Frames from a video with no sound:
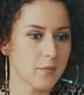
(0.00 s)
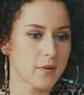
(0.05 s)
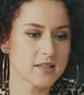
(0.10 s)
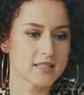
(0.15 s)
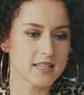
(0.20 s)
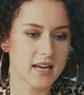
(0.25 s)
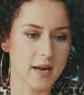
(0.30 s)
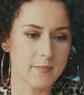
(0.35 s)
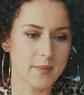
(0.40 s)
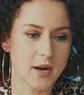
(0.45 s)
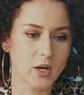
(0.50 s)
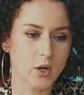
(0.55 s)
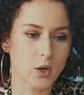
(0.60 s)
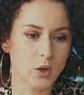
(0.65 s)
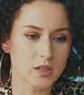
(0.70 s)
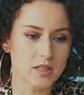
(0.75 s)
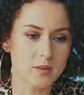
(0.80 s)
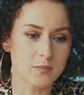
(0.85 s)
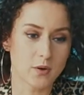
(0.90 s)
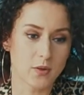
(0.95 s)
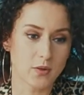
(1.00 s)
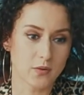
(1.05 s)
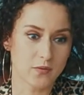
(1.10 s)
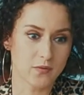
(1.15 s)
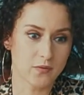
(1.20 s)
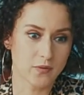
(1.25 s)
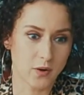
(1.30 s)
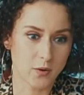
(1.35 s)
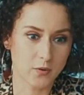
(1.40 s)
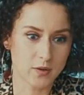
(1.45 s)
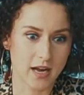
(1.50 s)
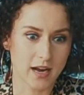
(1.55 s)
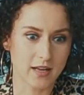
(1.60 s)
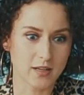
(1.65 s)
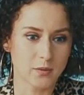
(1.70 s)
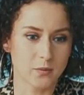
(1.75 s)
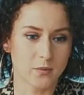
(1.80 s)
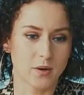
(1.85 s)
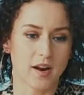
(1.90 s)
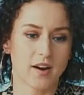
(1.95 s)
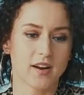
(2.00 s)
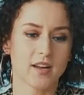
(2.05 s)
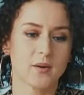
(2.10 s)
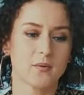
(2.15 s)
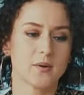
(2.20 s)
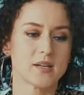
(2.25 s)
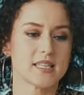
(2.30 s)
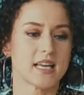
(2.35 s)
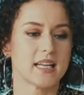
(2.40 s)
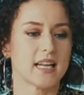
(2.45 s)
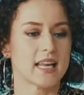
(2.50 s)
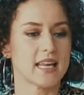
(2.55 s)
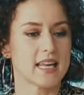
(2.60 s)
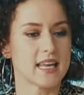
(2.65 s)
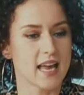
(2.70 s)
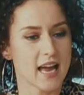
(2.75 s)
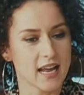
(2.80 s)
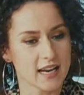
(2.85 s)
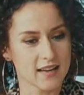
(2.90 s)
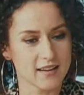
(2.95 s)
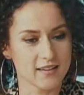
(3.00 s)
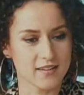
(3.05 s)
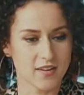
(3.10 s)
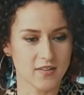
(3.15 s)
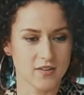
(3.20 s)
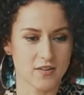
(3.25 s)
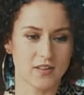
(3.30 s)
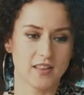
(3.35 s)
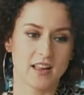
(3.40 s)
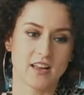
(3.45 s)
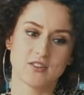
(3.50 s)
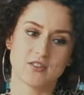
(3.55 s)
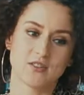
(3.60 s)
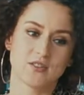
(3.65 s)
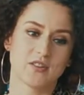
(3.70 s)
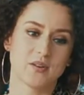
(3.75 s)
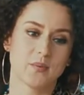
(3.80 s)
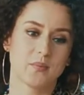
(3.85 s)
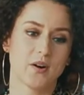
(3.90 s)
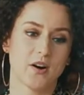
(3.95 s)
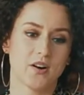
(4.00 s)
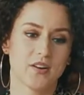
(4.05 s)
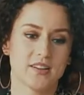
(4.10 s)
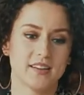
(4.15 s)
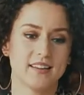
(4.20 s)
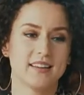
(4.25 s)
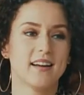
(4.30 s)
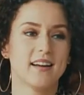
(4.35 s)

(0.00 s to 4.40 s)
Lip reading: one time I called him on the phone, unaware he was at yet another legendary party